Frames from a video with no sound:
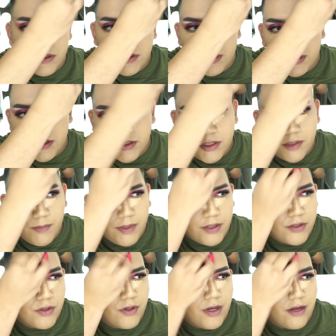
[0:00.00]
just to make
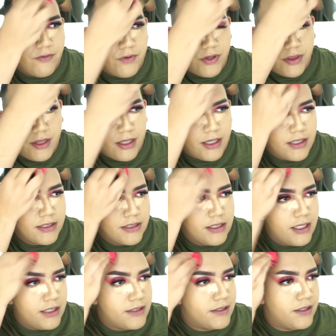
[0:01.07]
sure everything is
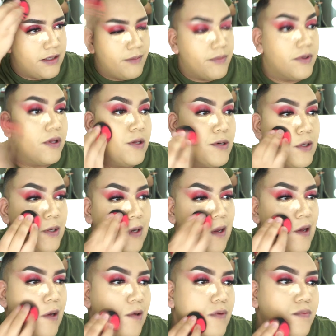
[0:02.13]
nicely blended
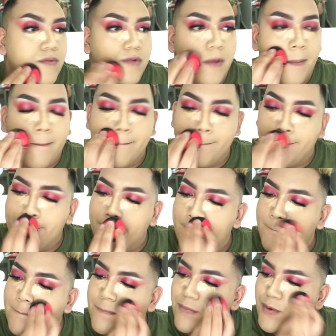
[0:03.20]
out.
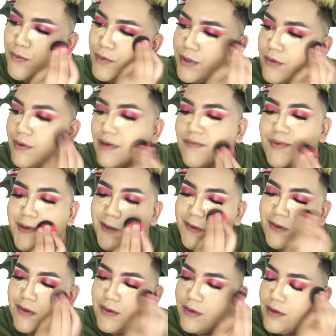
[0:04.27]
We don't have any
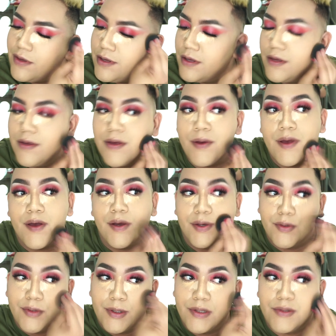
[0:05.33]

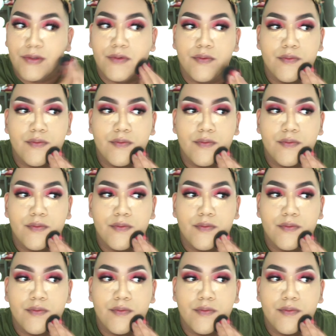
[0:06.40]
excess.